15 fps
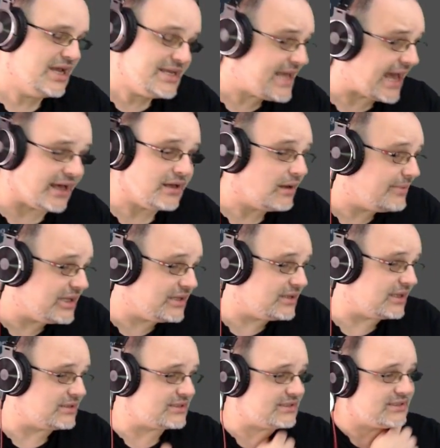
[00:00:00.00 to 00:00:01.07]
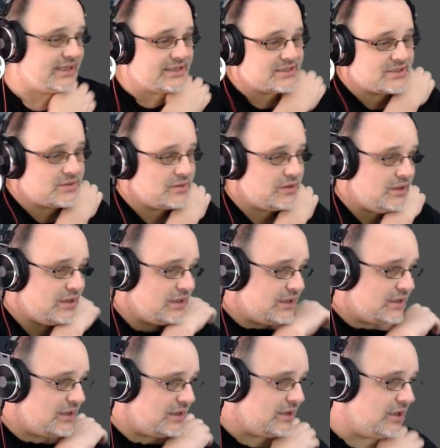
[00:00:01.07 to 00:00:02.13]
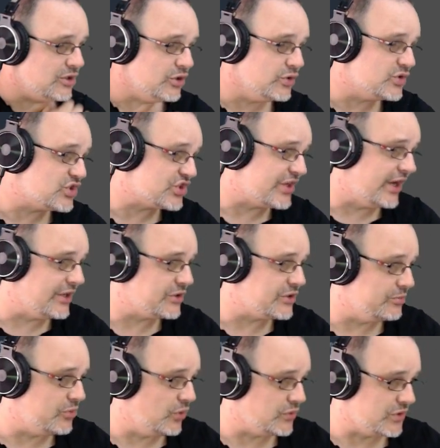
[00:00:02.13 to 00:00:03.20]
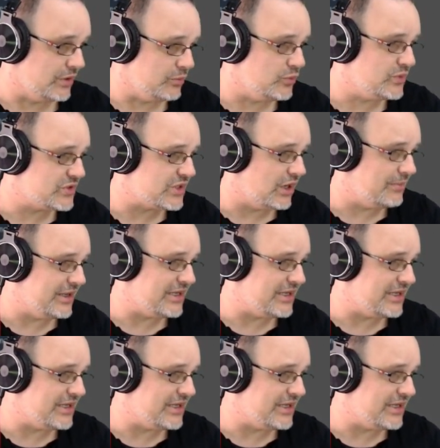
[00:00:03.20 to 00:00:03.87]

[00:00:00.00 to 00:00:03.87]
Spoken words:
Yeah, I mean, that's a good start to a portal. We'll start